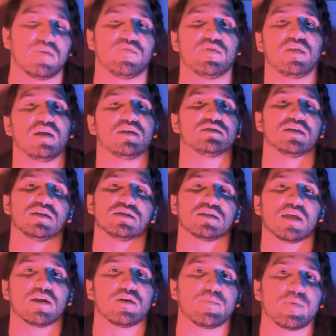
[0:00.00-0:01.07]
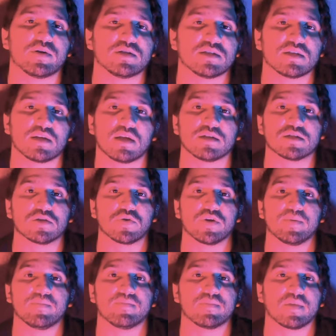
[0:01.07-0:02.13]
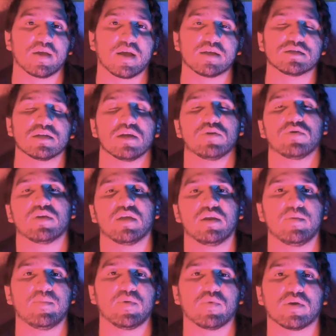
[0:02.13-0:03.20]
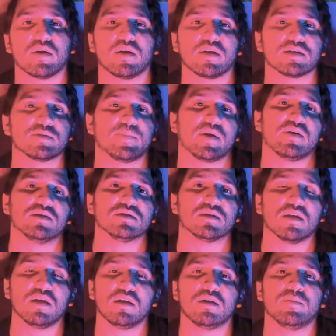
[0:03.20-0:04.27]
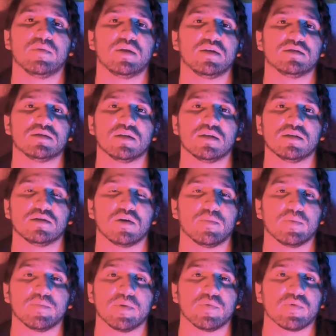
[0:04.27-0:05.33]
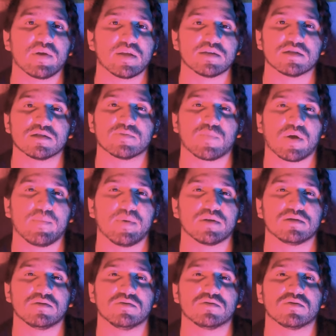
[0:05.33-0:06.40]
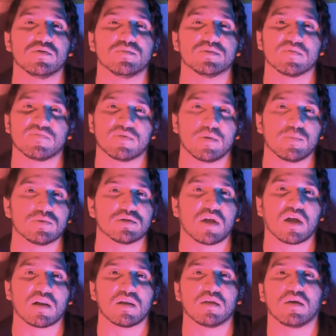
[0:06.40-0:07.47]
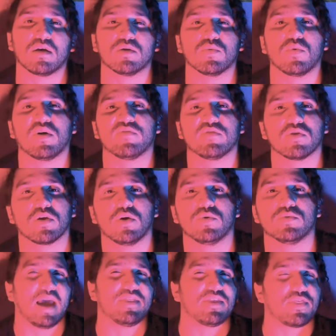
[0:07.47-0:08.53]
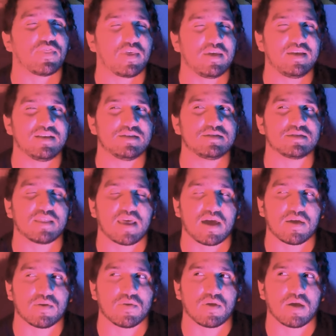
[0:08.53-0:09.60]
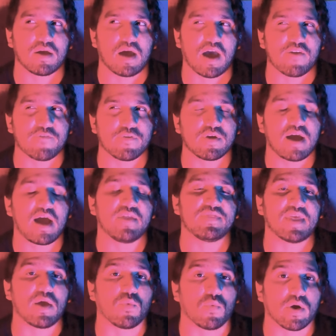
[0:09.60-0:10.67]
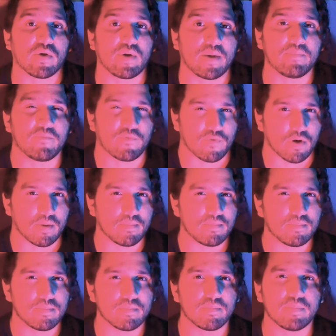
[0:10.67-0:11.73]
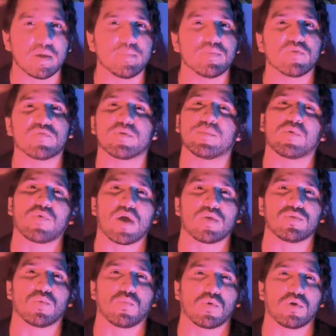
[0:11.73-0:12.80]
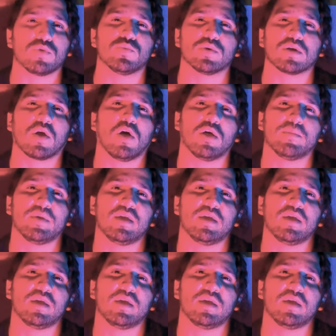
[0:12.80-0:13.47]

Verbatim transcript: Nevertheless, I decided to purchase an ice cream. I guess the little kid in me wanted to experience the itty bitty titty dopamine releases brought by 2 scoops of double chocolate on a waffle cone. And the thing is that I forgot that where I'm from, people from around the world would call